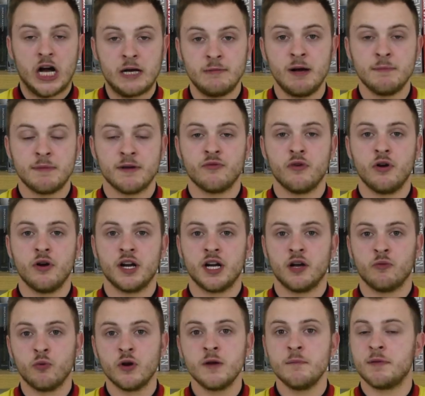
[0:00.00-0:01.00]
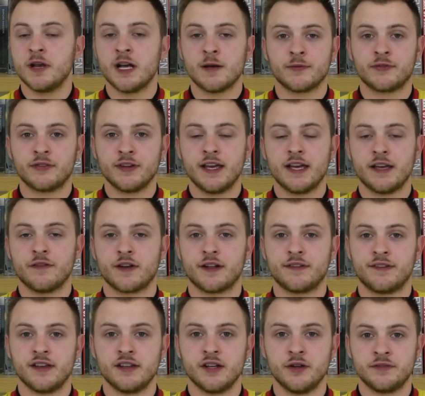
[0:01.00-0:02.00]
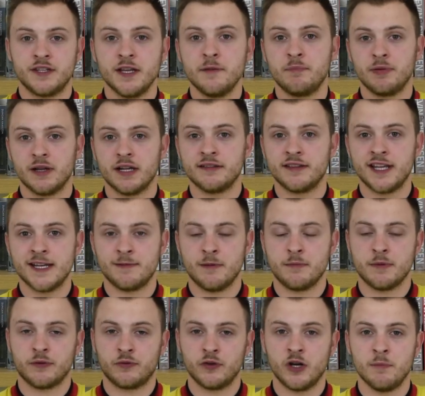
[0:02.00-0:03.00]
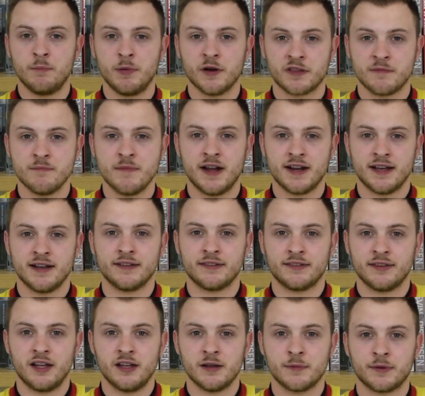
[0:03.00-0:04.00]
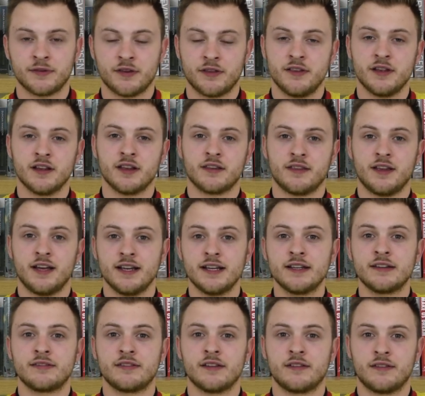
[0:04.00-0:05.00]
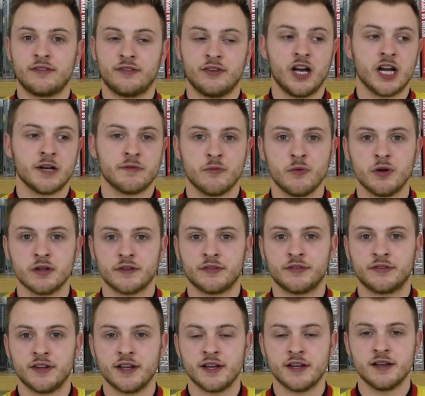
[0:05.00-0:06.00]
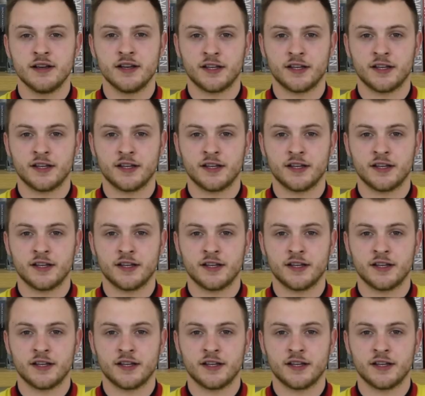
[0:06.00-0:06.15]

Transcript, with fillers: I might be wrong and I wouldn't be upset if Coutinho did play deep and we saw both Mane and Salah because I think that is the side we want to see,